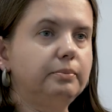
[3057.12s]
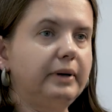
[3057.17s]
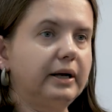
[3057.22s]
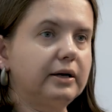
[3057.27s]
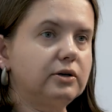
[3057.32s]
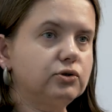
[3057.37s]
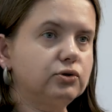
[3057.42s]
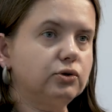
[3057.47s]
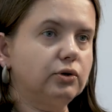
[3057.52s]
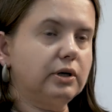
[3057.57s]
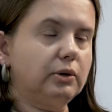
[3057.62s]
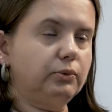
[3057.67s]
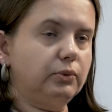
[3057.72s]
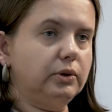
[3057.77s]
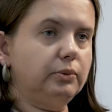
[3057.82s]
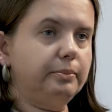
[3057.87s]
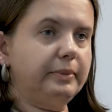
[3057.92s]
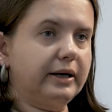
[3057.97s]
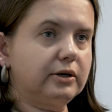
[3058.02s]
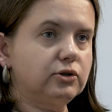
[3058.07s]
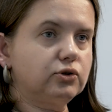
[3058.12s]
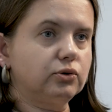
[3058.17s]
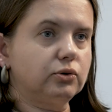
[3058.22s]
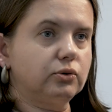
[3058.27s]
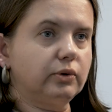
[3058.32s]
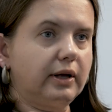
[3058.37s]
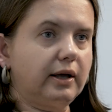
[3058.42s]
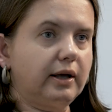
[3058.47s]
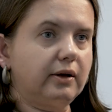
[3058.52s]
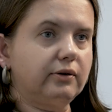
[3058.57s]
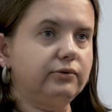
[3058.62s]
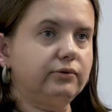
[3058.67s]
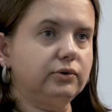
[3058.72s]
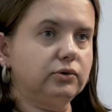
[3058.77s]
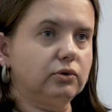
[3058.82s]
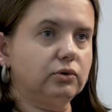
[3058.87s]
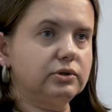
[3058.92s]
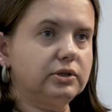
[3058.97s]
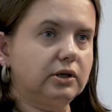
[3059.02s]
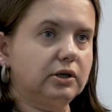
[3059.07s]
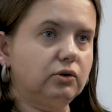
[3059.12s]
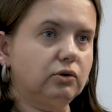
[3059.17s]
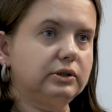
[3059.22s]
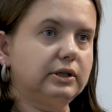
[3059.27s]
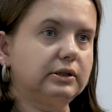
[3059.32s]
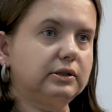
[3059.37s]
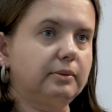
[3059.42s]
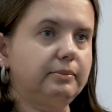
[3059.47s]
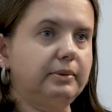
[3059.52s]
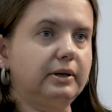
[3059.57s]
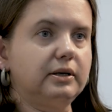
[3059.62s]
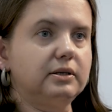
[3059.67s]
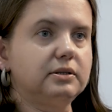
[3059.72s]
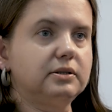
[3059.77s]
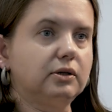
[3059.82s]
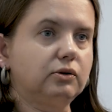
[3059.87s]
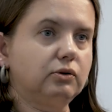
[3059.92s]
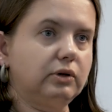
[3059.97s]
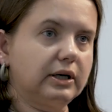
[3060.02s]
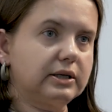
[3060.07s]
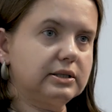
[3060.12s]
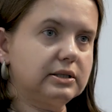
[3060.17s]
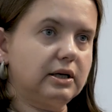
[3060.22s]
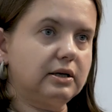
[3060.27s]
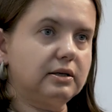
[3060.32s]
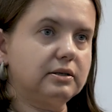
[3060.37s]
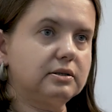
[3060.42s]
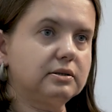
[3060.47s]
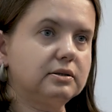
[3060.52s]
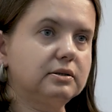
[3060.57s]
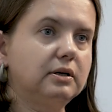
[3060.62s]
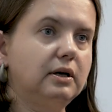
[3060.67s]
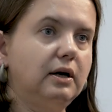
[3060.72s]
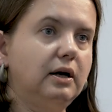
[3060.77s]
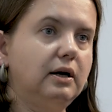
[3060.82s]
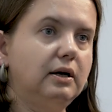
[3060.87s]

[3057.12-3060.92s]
make sure we have secure database, secure access,